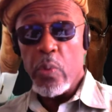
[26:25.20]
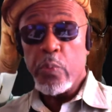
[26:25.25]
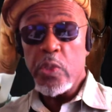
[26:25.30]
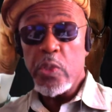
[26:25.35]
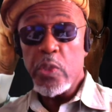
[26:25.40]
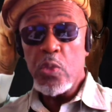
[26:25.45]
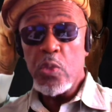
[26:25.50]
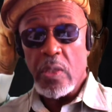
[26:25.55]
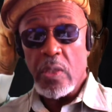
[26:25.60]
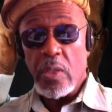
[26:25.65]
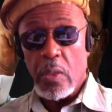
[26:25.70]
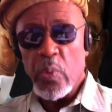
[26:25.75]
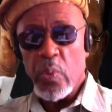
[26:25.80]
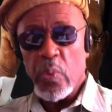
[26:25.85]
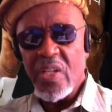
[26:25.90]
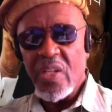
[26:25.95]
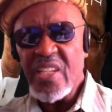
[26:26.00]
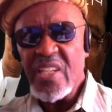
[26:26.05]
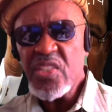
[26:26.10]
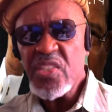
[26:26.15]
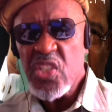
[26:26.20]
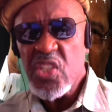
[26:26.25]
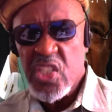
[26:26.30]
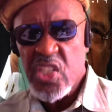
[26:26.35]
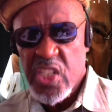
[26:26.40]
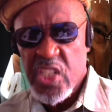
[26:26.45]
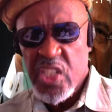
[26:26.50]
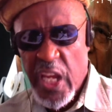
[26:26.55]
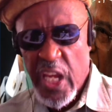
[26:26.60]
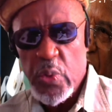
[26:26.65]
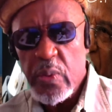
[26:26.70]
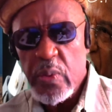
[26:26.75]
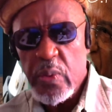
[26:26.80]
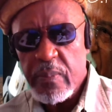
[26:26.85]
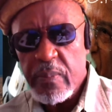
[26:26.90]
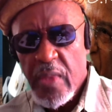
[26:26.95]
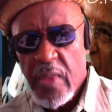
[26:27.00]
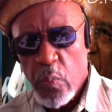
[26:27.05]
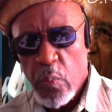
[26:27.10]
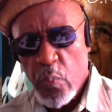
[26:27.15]
a religious standard,
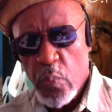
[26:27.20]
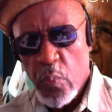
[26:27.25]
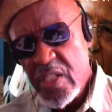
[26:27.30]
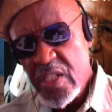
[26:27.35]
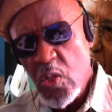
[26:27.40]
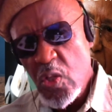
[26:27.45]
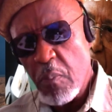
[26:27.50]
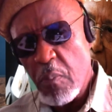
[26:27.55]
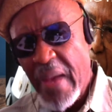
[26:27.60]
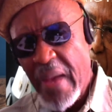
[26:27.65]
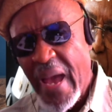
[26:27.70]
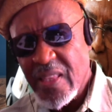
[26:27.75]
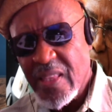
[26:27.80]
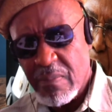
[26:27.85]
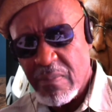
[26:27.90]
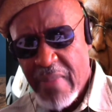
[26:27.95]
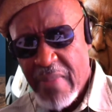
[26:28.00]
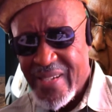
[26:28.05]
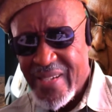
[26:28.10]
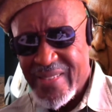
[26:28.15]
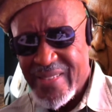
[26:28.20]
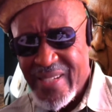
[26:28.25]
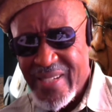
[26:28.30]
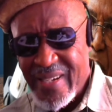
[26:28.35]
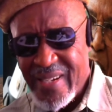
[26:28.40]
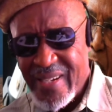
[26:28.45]
where there's no mathematics there,